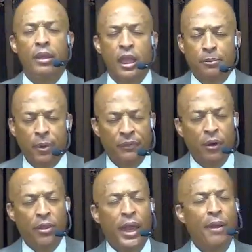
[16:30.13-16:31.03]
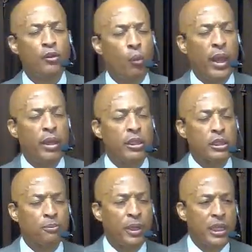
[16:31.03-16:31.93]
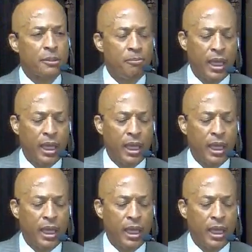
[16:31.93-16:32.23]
Let's pray. Father, have your way in this place.